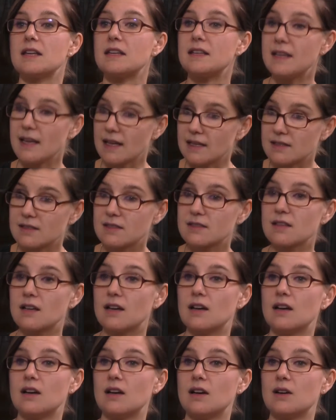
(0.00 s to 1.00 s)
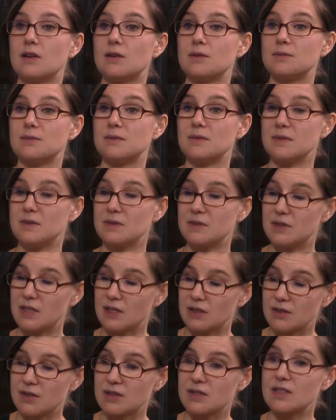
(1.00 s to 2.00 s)
Yes,
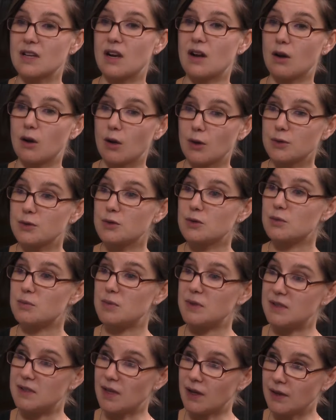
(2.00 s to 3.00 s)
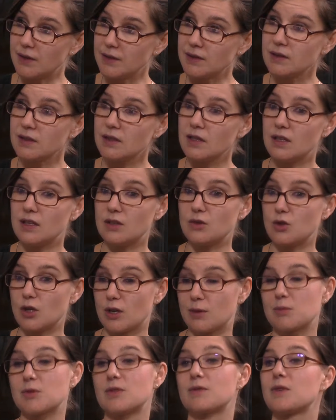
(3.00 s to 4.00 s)
there is a lot to be done in
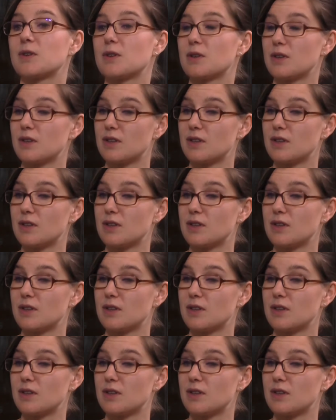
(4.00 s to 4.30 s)
terms of